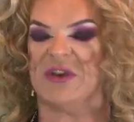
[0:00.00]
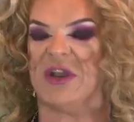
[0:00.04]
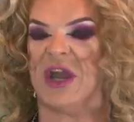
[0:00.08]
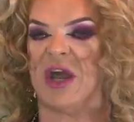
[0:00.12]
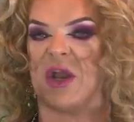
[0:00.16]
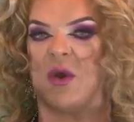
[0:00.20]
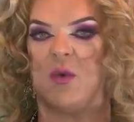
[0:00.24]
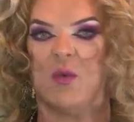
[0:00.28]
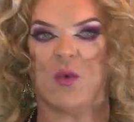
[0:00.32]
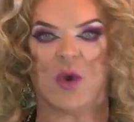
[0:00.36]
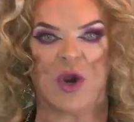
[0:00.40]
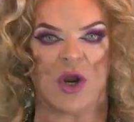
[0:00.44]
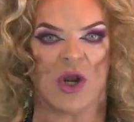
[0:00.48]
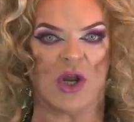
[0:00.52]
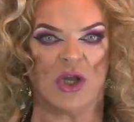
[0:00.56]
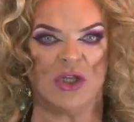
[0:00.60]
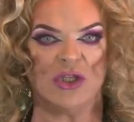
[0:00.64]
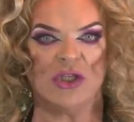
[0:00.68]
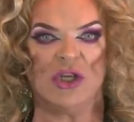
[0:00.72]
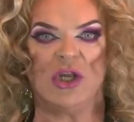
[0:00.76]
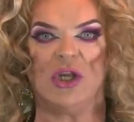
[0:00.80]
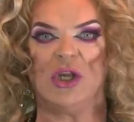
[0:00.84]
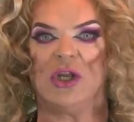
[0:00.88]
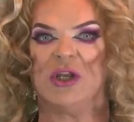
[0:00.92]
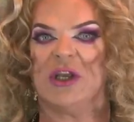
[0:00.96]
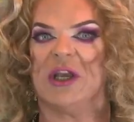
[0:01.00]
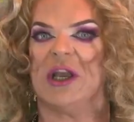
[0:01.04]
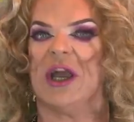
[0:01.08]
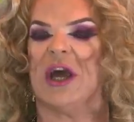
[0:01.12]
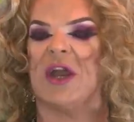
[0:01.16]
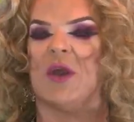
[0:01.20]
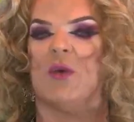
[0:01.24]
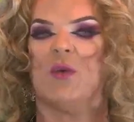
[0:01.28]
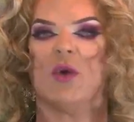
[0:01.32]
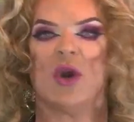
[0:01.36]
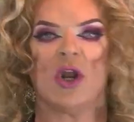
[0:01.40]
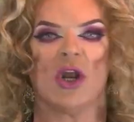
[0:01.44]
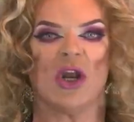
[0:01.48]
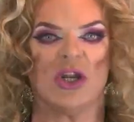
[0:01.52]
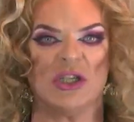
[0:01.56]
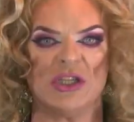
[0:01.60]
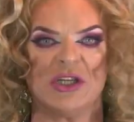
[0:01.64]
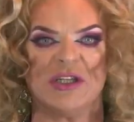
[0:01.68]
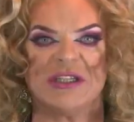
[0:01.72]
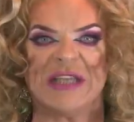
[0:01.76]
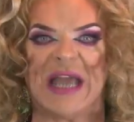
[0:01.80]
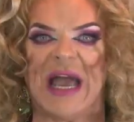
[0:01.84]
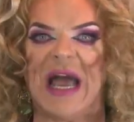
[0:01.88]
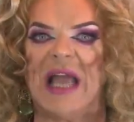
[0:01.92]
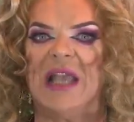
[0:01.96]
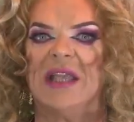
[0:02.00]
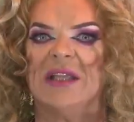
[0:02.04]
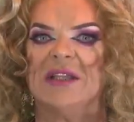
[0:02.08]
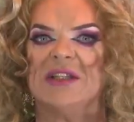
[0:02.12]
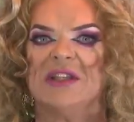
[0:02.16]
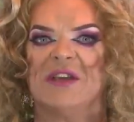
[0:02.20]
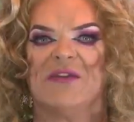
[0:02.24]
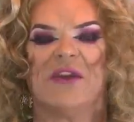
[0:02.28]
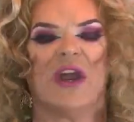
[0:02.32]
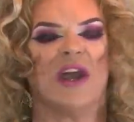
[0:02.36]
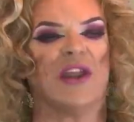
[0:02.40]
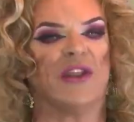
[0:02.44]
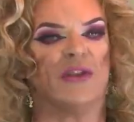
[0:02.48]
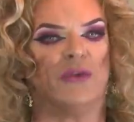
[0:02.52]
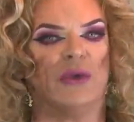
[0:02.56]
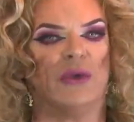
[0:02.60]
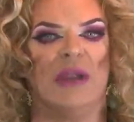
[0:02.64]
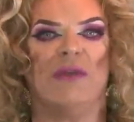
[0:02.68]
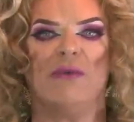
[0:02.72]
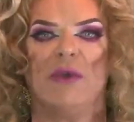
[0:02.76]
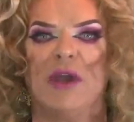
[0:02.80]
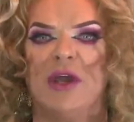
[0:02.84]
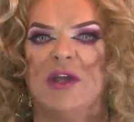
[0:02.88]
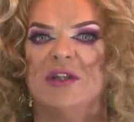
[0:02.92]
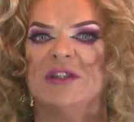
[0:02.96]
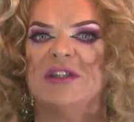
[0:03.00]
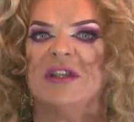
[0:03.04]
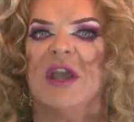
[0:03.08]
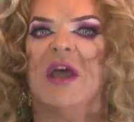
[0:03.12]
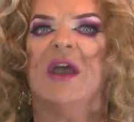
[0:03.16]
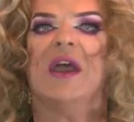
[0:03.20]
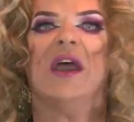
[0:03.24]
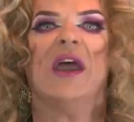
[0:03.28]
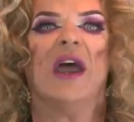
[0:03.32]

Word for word: you got to work on your look, you got to work on your talent. You've got three rounds.